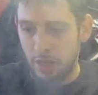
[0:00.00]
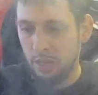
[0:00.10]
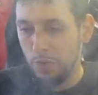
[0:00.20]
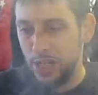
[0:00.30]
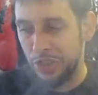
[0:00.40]

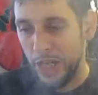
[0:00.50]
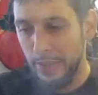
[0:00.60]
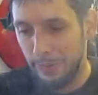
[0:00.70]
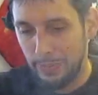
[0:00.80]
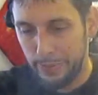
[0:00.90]
on to
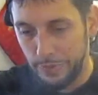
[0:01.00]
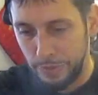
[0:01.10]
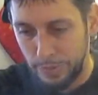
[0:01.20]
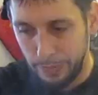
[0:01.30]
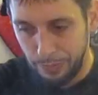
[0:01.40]
Wednesday,
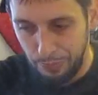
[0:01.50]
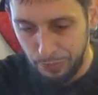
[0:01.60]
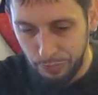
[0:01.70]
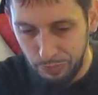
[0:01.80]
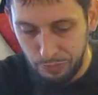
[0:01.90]

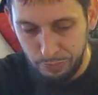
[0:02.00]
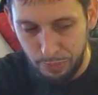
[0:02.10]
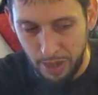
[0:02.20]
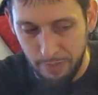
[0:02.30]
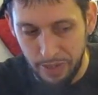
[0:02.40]

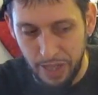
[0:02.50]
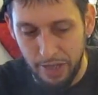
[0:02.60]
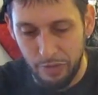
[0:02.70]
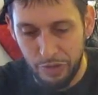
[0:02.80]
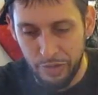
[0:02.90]
pardon my
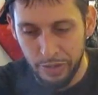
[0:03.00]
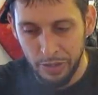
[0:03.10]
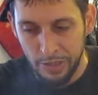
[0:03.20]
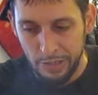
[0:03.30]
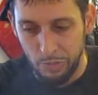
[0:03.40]
language,
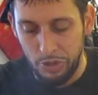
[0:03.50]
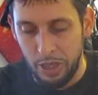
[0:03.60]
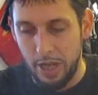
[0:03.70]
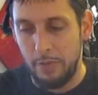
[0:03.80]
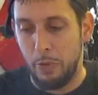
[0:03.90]
we're
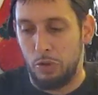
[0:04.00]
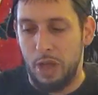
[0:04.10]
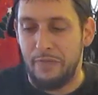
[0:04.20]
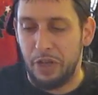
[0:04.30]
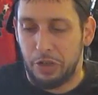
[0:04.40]
looking at about
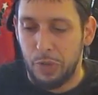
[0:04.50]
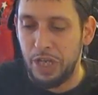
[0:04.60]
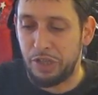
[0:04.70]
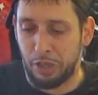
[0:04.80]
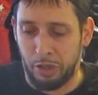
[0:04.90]
11
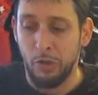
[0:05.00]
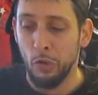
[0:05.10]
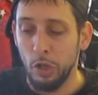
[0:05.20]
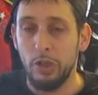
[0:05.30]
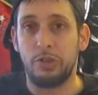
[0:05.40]

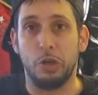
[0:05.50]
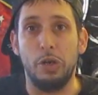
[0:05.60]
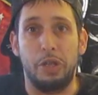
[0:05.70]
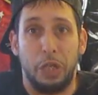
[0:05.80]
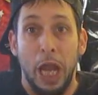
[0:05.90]
degrees
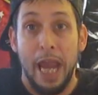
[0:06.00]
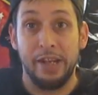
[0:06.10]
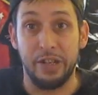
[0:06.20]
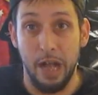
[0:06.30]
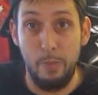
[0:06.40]
during the
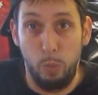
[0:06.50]
daytime.